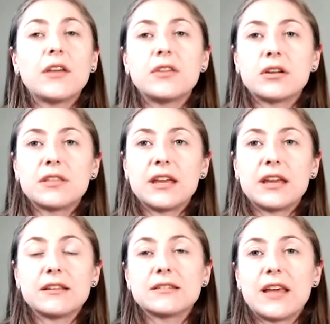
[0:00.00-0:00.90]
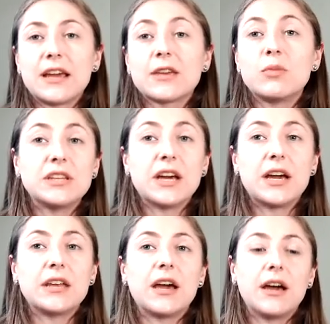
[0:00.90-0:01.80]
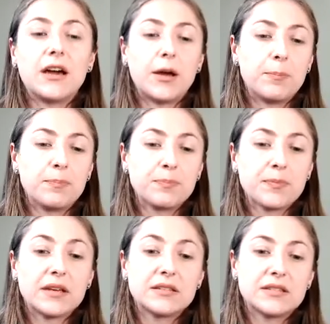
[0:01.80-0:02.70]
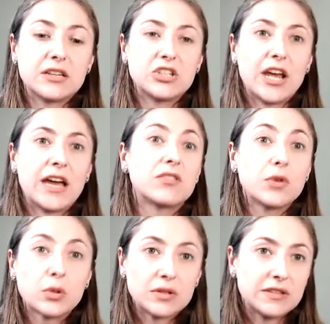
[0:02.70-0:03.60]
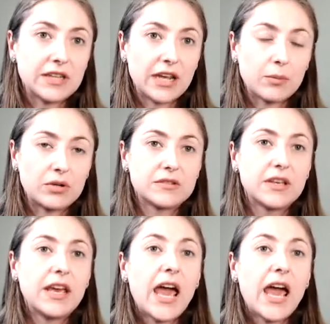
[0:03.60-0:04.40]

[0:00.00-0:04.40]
other things that can be done, such as frequency tables.